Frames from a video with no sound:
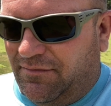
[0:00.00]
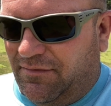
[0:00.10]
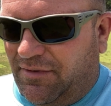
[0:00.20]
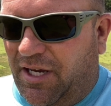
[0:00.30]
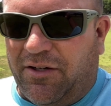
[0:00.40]

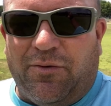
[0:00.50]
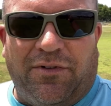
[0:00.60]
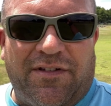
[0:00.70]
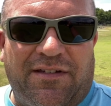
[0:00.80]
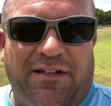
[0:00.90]
kind of cool
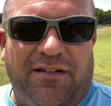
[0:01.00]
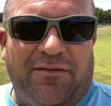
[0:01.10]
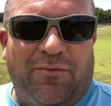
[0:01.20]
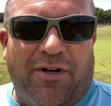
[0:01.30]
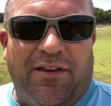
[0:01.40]
to see.
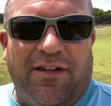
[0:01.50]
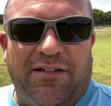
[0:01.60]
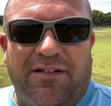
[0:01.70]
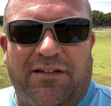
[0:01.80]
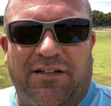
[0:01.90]
One of the
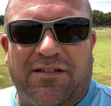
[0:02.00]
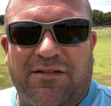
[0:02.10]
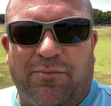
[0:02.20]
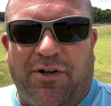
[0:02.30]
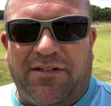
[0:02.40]
things that this
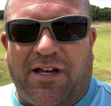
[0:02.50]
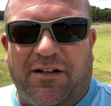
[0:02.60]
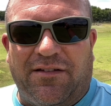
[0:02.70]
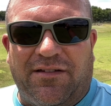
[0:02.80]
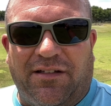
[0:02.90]
points out
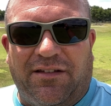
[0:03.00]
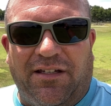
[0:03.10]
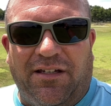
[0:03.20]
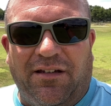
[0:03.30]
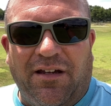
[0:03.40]
is that
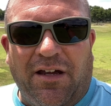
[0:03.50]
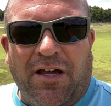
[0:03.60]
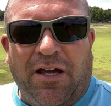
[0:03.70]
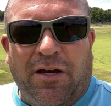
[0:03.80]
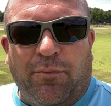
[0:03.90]
the
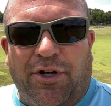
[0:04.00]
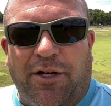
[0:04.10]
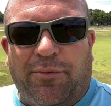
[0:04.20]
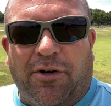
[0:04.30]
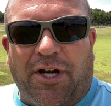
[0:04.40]

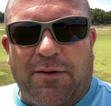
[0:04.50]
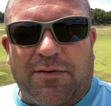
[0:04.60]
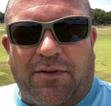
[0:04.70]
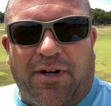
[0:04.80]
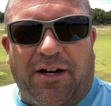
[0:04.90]
breeding programs
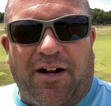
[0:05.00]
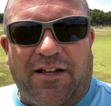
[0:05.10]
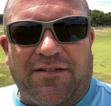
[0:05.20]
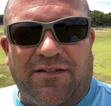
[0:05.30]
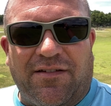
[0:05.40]
for the
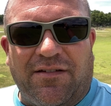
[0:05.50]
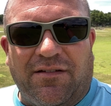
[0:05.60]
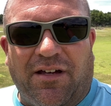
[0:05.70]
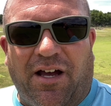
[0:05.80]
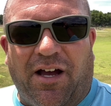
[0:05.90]
ryegrasses
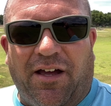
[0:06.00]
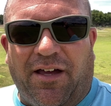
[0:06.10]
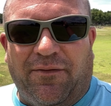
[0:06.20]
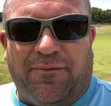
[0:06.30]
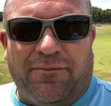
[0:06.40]

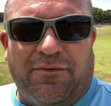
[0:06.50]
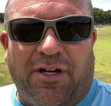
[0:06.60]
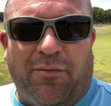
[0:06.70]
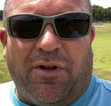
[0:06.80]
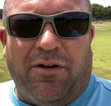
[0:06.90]
have
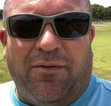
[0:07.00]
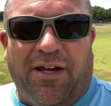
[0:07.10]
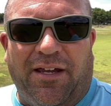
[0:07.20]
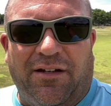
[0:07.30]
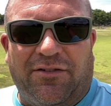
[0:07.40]
come a long
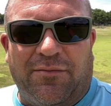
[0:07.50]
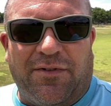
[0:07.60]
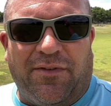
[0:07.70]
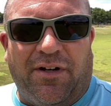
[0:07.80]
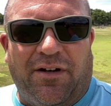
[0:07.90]
way in terms
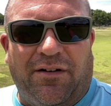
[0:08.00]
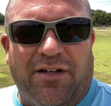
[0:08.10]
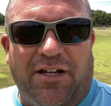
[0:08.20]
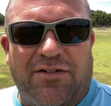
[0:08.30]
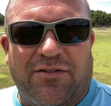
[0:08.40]
of their
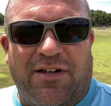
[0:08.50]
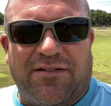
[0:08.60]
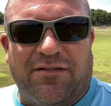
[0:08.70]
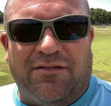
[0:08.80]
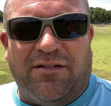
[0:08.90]
heat stress
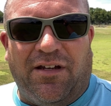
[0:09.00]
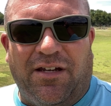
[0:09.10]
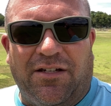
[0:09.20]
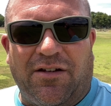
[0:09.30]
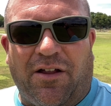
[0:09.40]
and
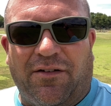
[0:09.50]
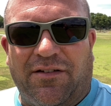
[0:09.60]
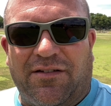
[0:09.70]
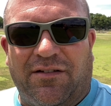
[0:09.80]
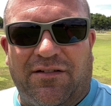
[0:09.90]
heat
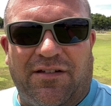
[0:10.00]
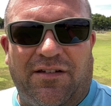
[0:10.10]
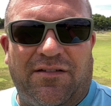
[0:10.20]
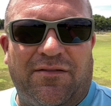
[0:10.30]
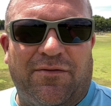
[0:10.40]
tolerance and
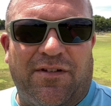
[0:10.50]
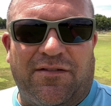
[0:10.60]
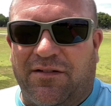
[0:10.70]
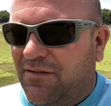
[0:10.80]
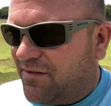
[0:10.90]
disease
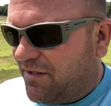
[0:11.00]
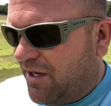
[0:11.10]
resistance.